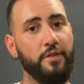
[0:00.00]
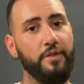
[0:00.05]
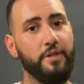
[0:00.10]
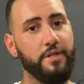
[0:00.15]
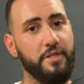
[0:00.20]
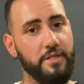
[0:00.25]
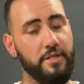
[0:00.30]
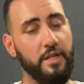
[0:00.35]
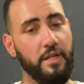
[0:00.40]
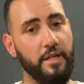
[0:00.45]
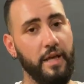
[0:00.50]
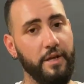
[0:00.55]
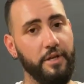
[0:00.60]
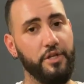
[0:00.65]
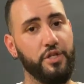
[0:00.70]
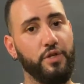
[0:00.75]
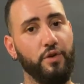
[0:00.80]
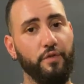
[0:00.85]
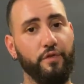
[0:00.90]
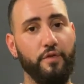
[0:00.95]
This is the
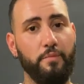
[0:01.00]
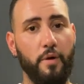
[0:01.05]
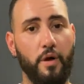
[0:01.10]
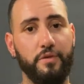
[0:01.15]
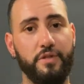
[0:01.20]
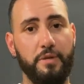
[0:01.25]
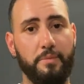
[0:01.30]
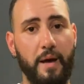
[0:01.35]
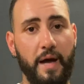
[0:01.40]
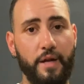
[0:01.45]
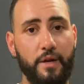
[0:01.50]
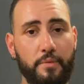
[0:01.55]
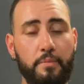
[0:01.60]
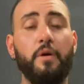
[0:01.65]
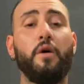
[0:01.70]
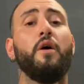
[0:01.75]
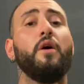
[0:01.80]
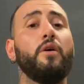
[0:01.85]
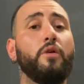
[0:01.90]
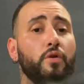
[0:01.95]
latest shield from Ultimatum.
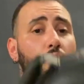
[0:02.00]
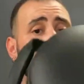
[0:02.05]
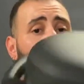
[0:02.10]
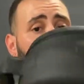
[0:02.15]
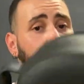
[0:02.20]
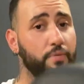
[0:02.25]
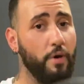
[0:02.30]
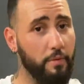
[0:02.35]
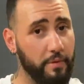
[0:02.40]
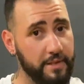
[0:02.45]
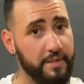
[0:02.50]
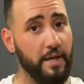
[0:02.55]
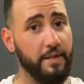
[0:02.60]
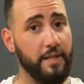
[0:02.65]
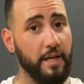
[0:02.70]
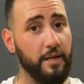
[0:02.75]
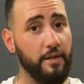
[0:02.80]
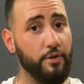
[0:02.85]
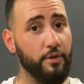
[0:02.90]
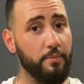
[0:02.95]
Could have probably done
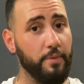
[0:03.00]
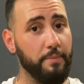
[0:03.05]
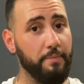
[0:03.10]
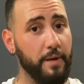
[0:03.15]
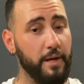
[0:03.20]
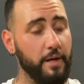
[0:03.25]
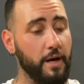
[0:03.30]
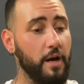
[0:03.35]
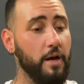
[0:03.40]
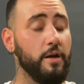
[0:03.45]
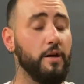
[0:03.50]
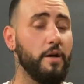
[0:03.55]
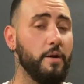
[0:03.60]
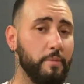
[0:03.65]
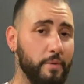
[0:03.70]
that a little bit better.